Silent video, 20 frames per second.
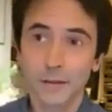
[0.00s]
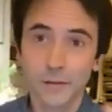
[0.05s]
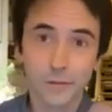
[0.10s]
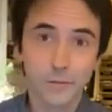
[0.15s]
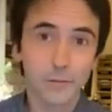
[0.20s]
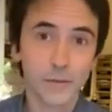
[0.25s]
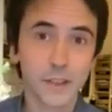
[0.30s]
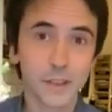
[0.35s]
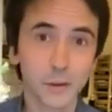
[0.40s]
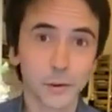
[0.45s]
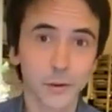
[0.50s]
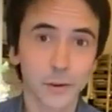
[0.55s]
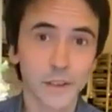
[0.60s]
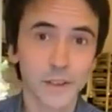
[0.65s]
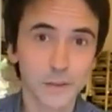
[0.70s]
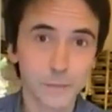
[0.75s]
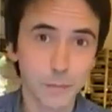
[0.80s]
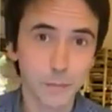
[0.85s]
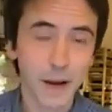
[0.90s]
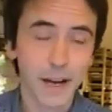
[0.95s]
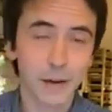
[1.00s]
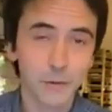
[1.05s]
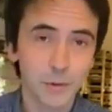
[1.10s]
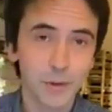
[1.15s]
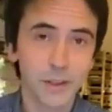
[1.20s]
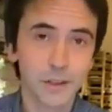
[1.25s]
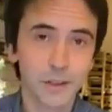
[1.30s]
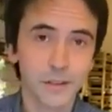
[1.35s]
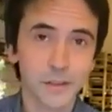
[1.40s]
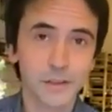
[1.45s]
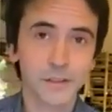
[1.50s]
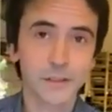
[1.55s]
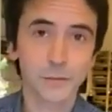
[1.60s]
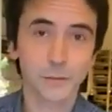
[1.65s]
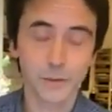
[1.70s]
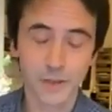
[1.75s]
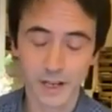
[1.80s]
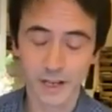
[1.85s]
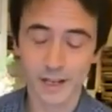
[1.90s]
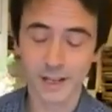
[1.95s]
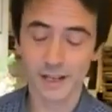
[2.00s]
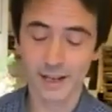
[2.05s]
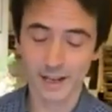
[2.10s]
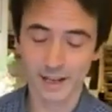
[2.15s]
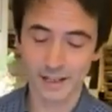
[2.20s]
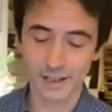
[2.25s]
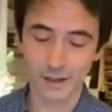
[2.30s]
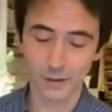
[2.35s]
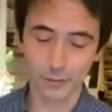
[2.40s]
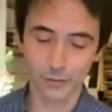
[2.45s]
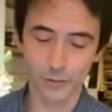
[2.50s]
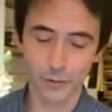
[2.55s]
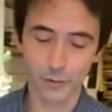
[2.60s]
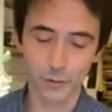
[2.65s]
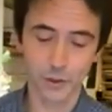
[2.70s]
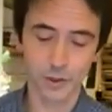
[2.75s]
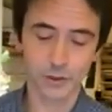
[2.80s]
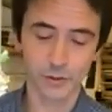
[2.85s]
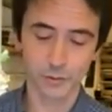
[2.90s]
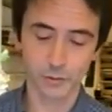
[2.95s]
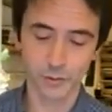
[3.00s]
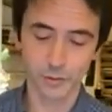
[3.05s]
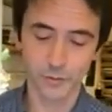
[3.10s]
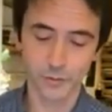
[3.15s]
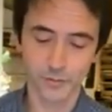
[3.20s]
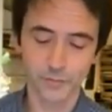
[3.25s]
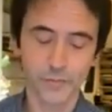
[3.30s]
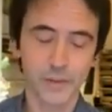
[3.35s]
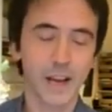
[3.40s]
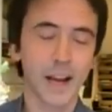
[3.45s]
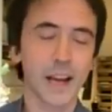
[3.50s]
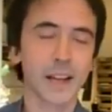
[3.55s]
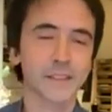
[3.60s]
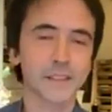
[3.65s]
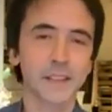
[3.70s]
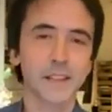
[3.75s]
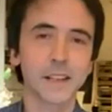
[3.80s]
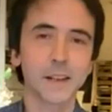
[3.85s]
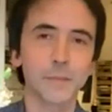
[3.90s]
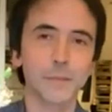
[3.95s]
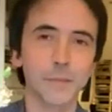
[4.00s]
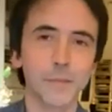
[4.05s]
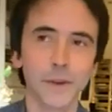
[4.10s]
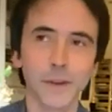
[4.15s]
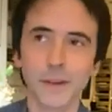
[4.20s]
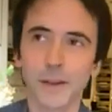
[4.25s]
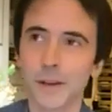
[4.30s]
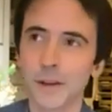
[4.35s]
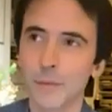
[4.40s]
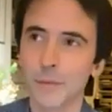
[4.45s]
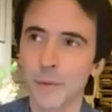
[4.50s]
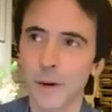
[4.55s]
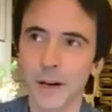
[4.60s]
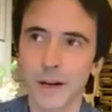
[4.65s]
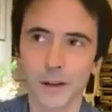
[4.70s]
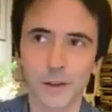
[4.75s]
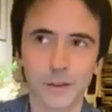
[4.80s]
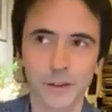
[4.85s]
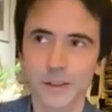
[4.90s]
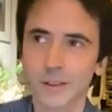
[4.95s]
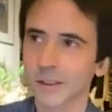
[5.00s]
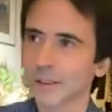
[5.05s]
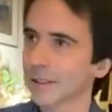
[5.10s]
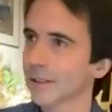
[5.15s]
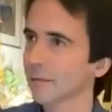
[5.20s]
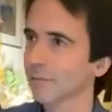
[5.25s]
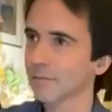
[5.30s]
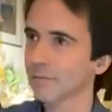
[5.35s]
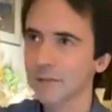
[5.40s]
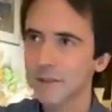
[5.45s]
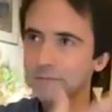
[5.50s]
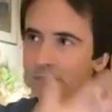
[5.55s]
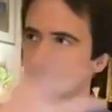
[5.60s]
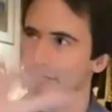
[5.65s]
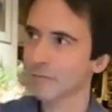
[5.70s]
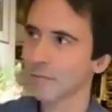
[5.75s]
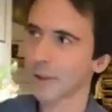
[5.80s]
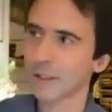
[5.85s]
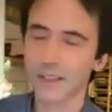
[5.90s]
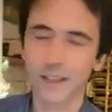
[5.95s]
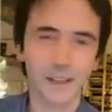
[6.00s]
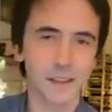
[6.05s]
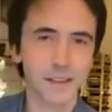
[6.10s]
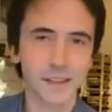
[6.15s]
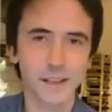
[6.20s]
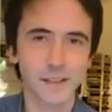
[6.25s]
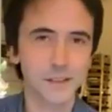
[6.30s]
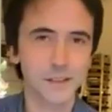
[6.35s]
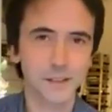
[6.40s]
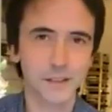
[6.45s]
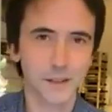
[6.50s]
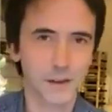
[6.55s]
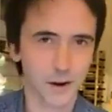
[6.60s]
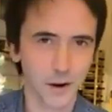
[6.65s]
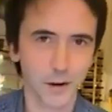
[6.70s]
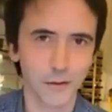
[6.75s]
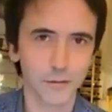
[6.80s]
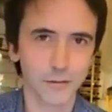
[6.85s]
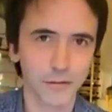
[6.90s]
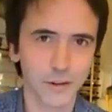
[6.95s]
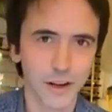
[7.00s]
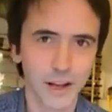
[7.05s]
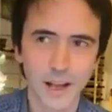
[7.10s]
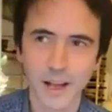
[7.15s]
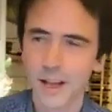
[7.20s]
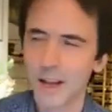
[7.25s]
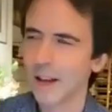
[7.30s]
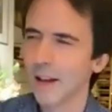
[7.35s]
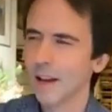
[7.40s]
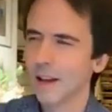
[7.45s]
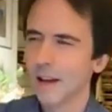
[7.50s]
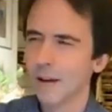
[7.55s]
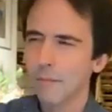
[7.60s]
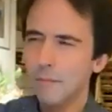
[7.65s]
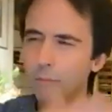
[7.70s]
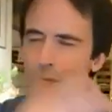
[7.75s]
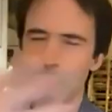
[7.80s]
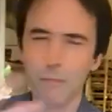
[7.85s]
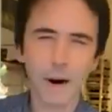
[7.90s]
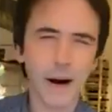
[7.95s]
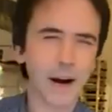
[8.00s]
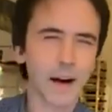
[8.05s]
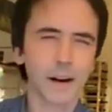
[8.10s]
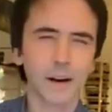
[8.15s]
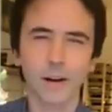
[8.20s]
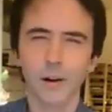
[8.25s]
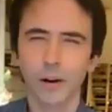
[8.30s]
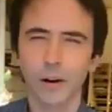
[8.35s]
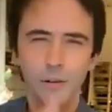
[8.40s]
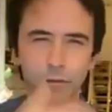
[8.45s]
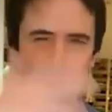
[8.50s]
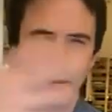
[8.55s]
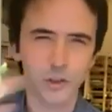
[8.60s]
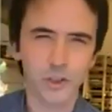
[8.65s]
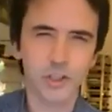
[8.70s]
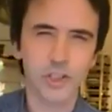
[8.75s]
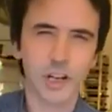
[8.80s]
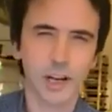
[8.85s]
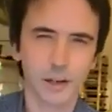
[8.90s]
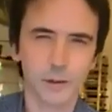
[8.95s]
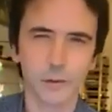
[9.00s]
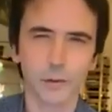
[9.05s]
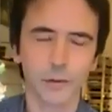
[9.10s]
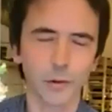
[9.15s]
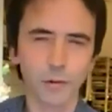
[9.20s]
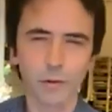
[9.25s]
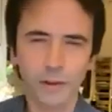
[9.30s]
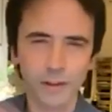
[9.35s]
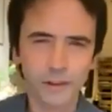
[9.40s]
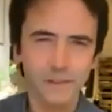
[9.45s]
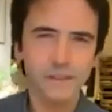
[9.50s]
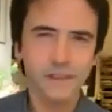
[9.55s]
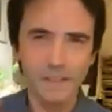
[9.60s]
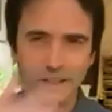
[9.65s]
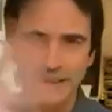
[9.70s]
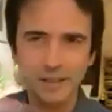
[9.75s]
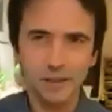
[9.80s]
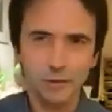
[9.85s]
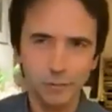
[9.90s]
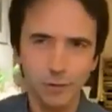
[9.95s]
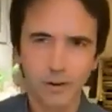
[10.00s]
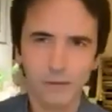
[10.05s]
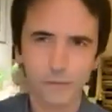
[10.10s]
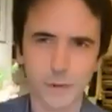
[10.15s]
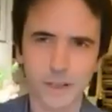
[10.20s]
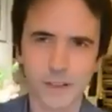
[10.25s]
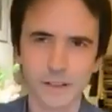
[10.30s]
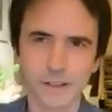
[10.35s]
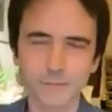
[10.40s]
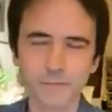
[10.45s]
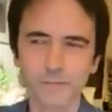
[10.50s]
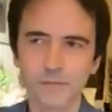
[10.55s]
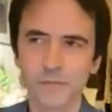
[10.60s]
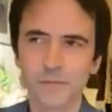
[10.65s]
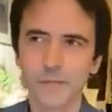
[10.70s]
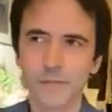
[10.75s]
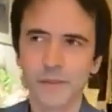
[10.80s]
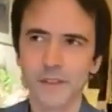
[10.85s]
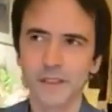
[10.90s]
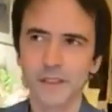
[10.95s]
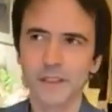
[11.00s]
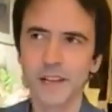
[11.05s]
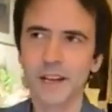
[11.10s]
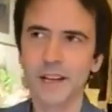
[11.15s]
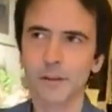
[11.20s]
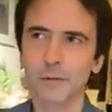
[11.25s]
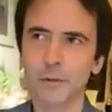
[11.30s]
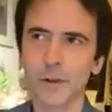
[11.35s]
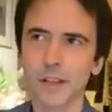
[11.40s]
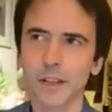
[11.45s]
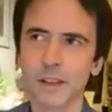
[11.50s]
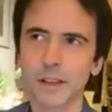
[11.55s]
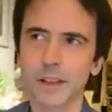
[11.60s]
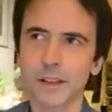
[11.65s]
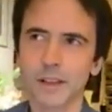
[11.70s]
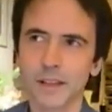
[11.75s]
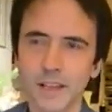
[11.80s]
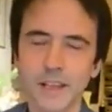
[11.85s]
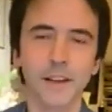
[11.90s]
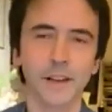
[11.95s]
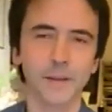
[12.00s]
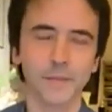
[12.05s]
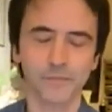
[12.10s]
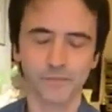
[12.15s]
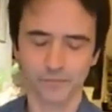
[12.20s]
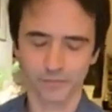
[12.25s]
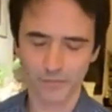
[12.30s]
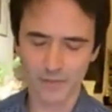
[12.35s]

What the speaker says: Vito is back with us today, and I look forward to ask him about what he thinks of Bach, of the cello, all these things that we have been dealing with here.